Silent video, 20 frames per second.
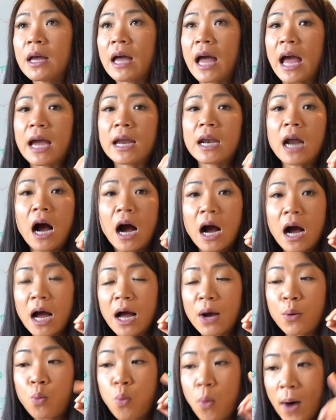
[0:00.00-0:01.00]
And
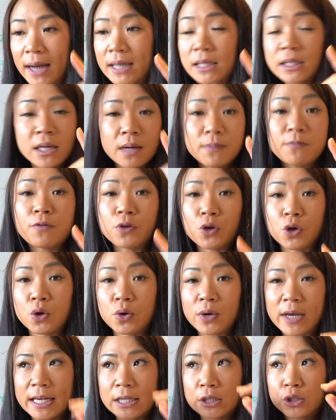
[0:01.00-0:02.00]
one tip for
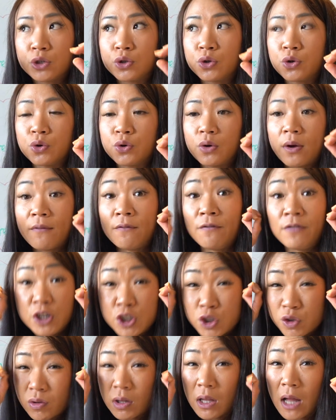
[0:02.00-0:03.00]
you is to
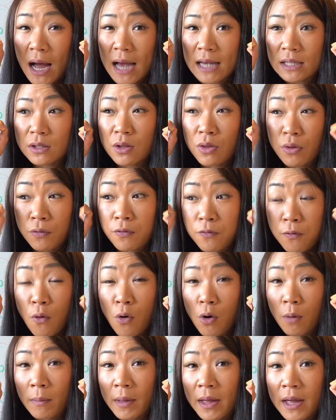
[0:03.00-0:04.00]
visualize the
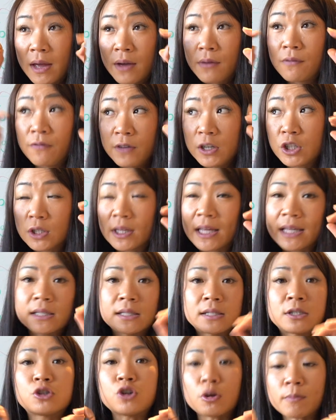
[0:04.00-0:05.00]
form. There's
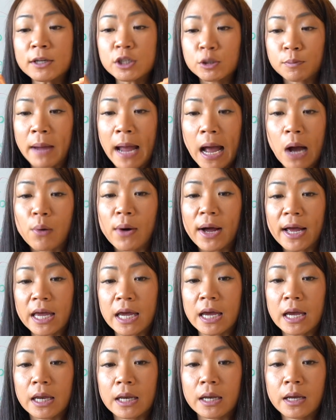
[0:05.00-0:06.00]
so much power
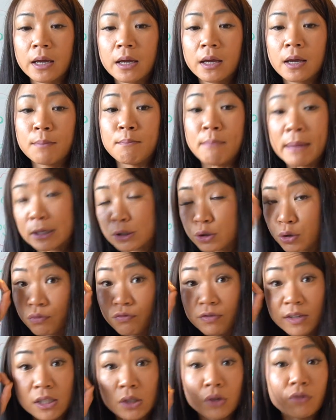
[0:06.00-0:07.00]
in mental
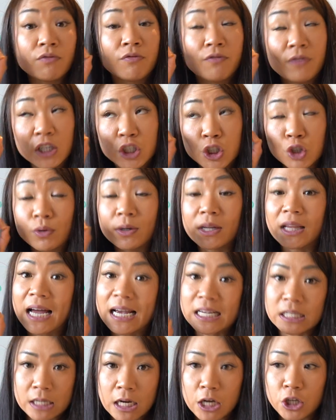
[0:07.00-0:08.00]

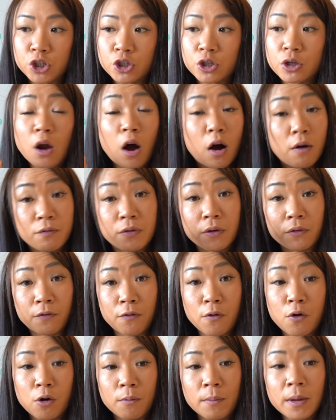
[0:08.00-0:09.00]
visualization of the
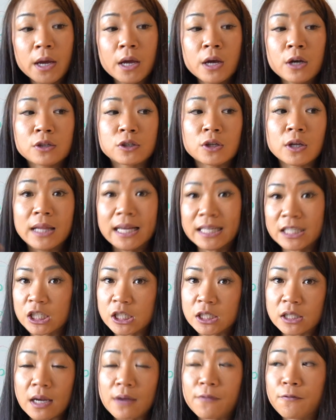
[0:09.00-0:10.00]
form. So let's
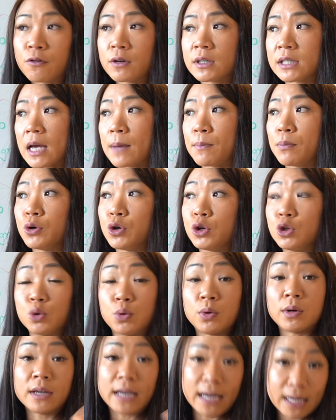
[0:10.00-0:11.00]
just say, for example, you're
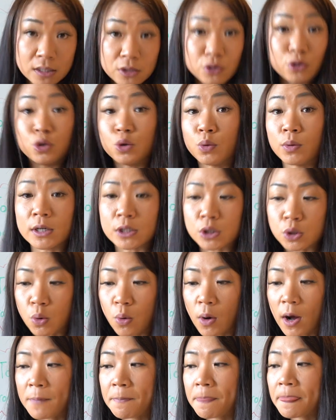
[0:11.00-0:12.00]
doing a
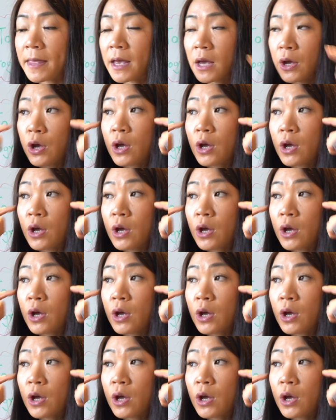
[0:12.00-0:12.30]
squat.